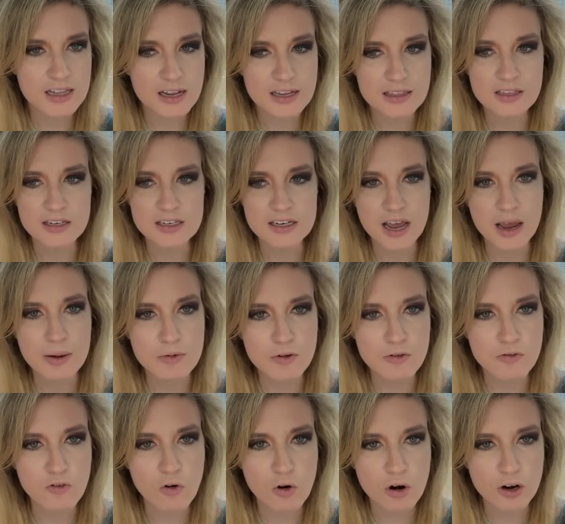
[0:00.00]
like the day
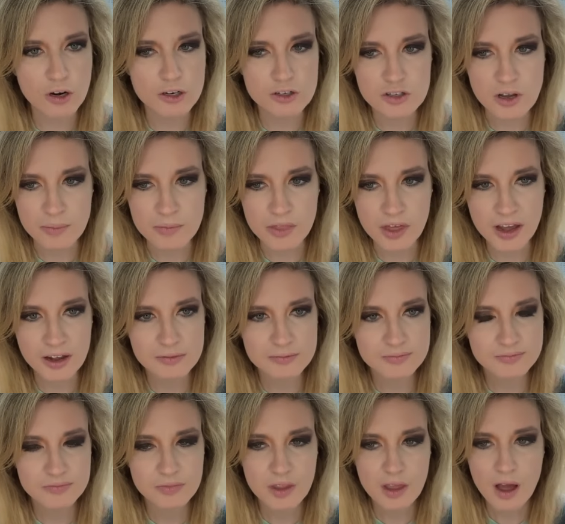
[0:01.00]
before or something.
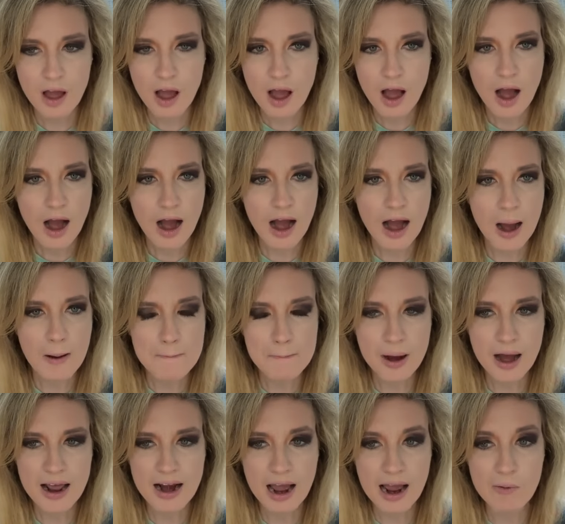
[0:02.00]
Uh,
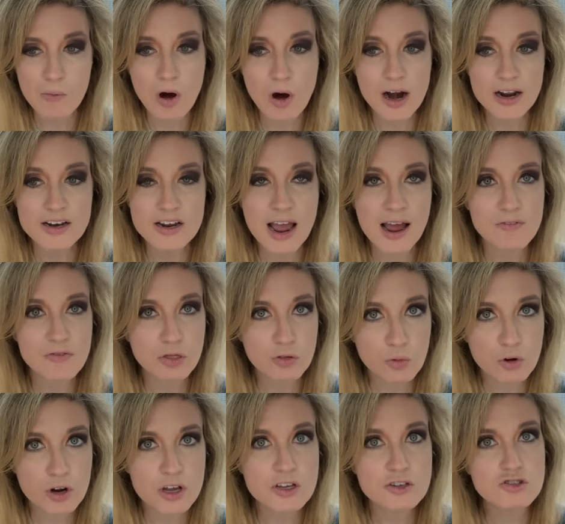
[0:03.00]
but I wanted to have
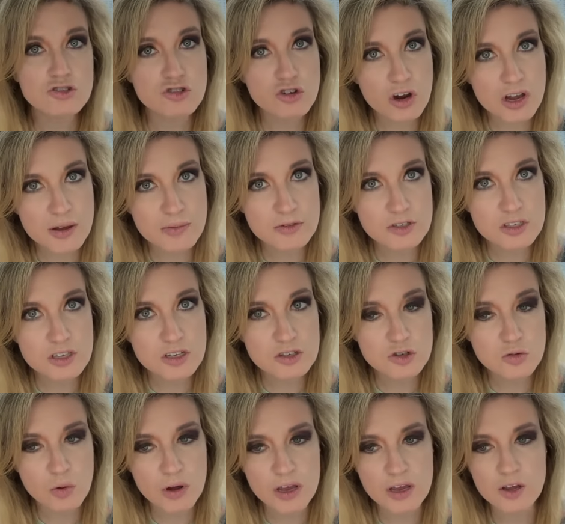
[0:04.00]
three streams
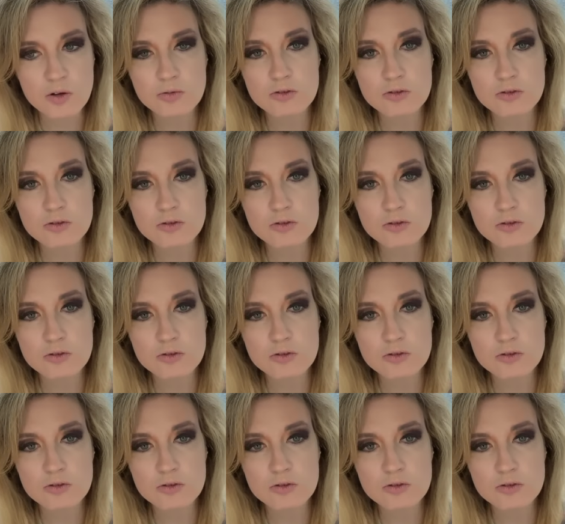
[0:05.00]
this week.